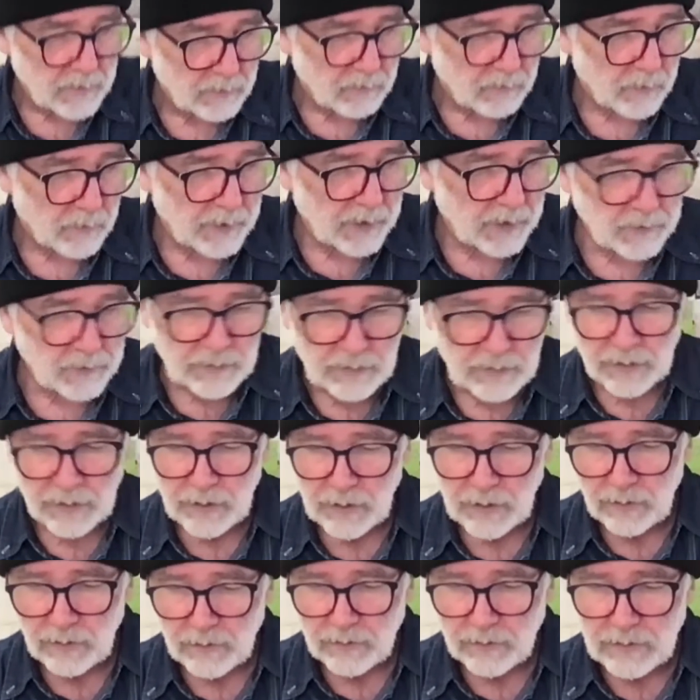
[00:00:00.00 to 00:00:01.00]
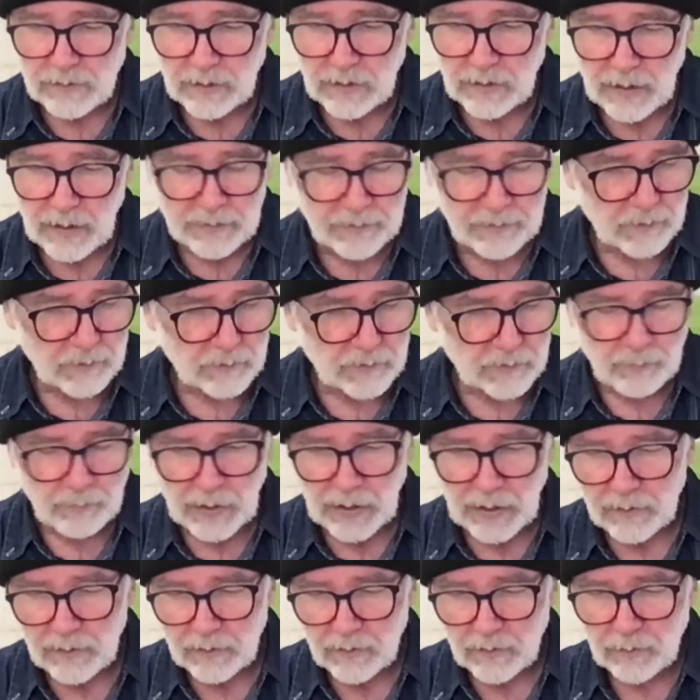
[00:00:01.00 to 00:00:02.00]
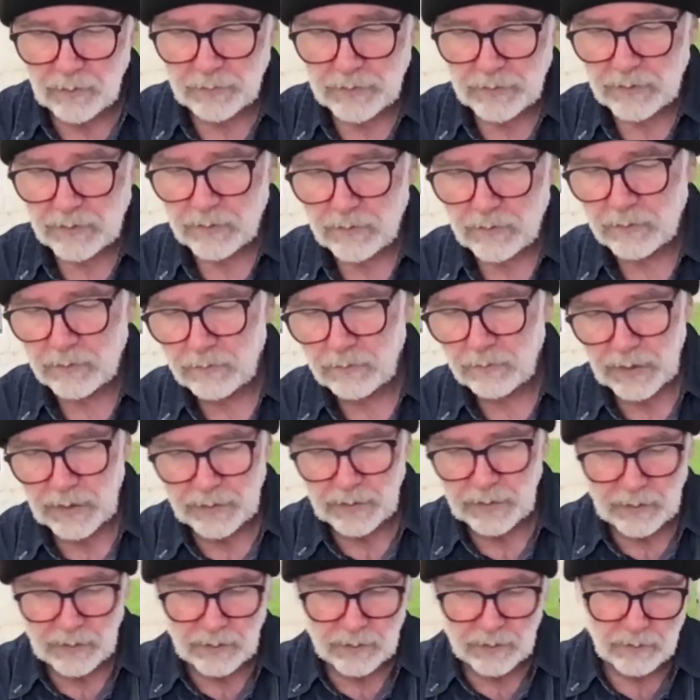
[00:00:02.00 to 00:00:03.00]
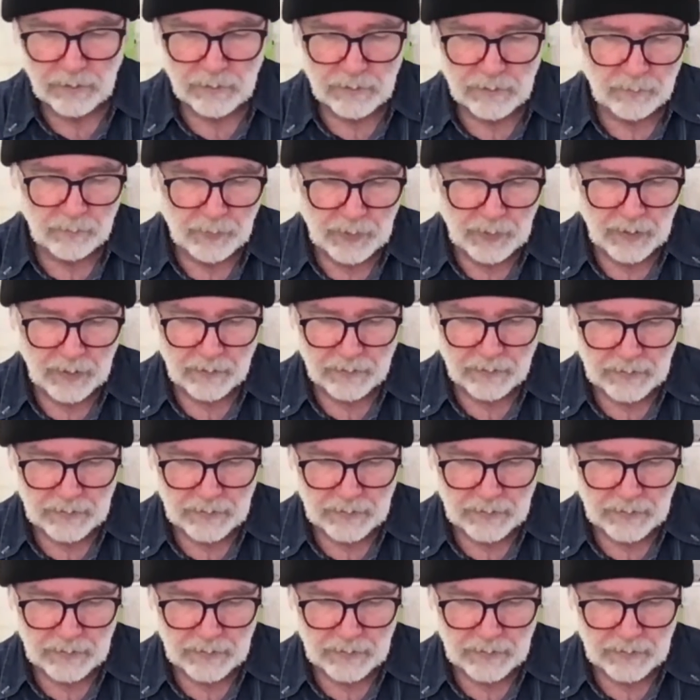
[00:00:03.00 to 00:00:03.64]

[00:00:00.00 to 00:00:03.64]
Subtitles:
What else can you use to cut those belt loops? Well, you could use a pair of